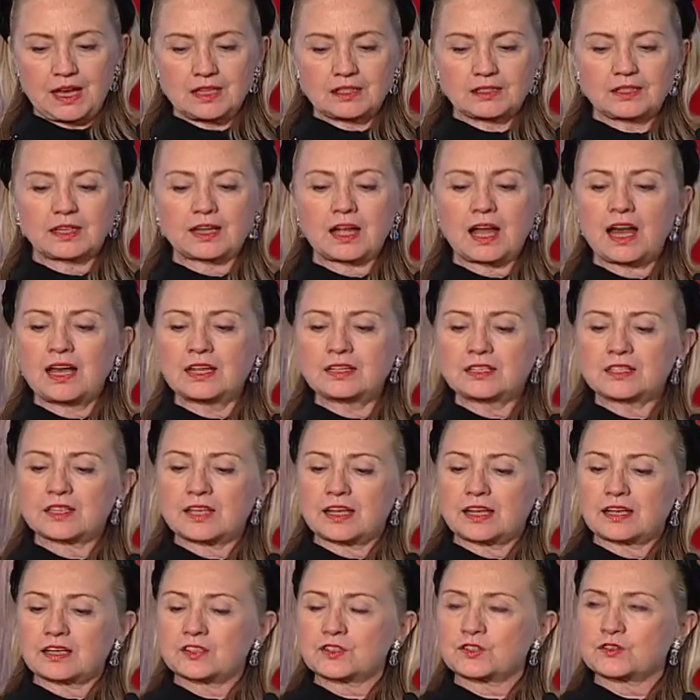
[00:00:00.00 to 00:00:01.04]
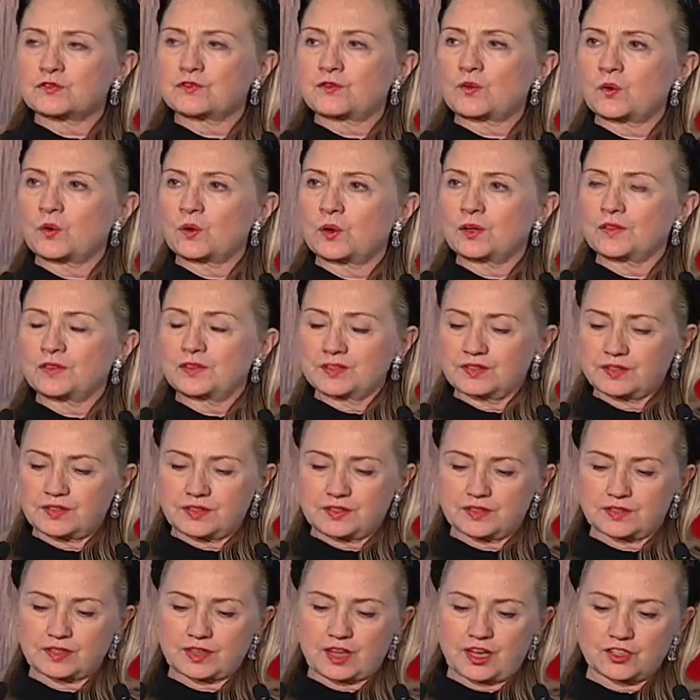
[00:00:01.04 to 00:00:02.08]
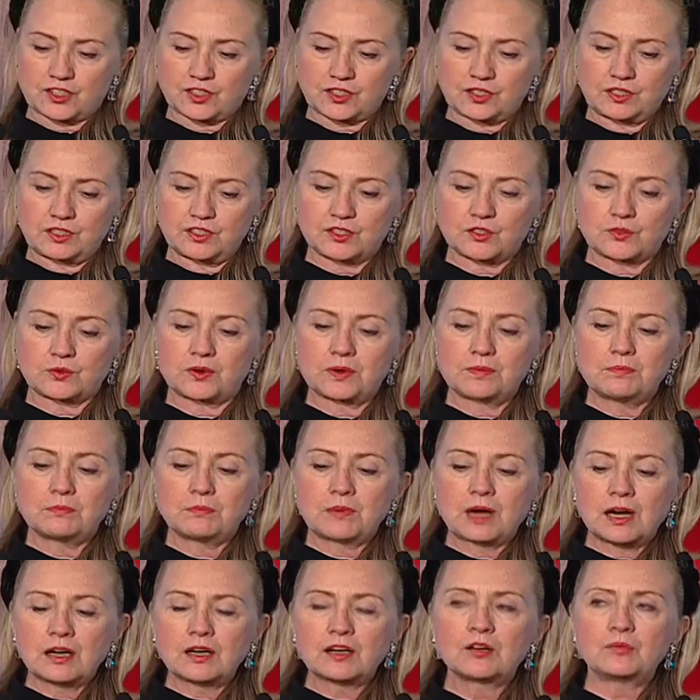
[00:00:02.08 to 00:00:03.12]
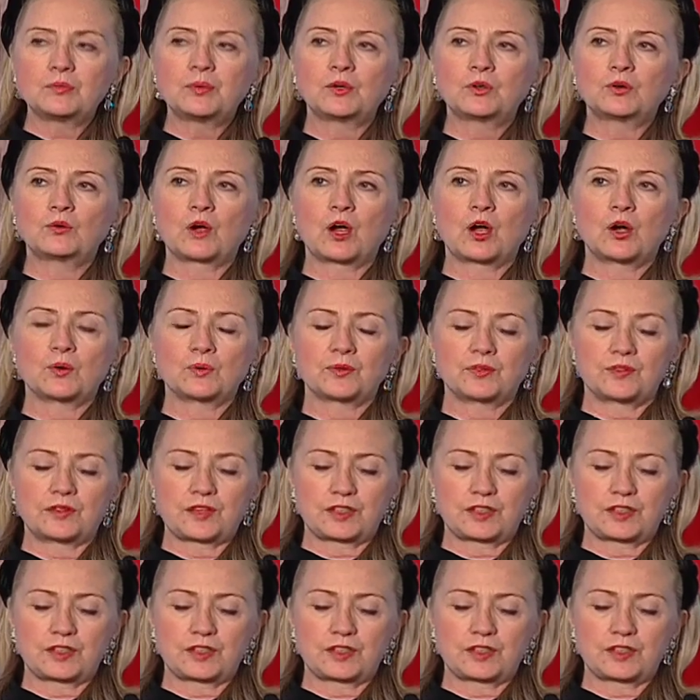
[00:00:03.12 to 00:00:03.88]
The context for this discussion is the remarkable growth